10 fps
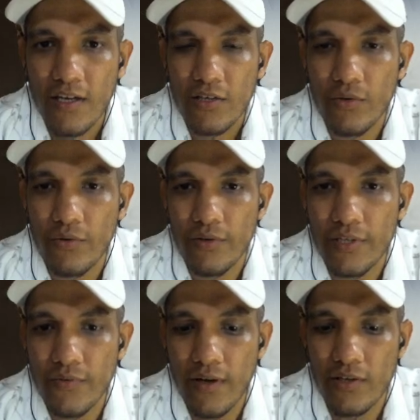So
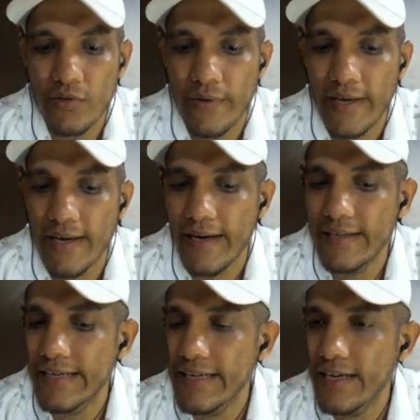this one also you can write
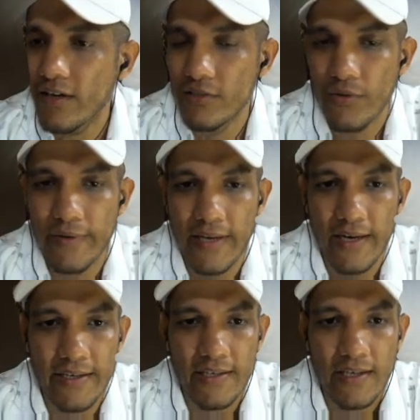dA, also you can
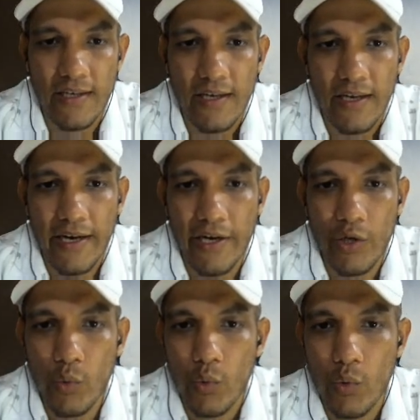write
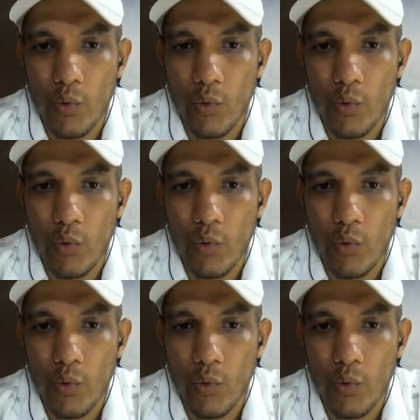into